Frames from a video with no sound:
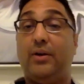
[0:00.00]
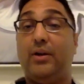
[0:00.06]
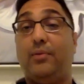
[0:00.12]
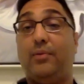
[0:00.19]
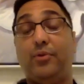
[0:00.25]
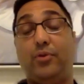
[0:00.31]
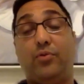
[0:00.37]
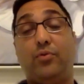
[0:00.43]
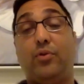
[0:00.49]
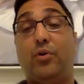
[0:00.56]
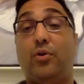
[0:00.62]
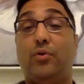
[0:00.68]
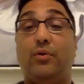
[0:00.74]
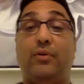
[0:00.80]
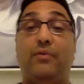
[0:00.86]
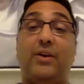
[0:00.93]
help you
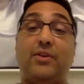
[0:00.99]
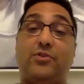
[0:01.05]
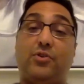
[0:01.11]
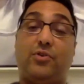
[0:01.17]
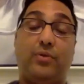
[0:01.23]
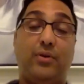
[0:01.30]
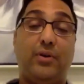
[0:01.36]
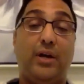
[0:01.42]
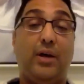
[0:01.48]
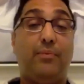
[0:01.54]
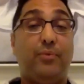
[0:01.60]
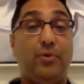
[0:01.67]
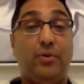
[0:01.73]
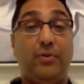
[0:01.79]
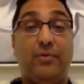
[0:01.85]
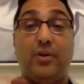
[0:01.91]
grow, advance your career, help
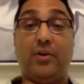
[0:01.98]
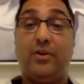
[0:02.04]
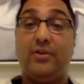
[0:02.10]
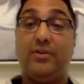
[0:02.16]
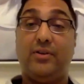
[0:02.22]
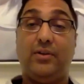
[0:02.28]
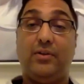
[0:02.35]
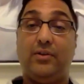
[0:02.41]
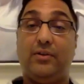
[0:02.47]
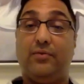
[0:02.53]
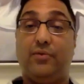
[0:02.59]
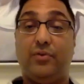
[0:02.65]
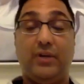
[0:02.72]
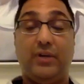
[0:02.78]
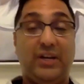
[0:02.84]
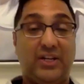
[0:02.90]
you even on a deal if
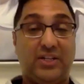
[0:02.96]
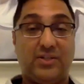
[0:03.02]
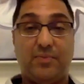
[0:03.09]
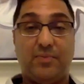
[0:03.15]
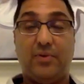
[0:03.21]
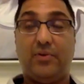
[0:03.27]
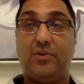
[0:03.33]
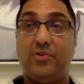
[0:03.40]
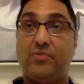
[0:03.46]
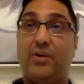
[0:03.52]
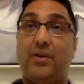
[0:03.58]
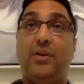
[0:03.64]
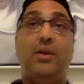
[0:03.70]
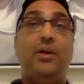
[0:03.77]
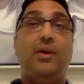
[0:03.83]
you're inexperienced, right?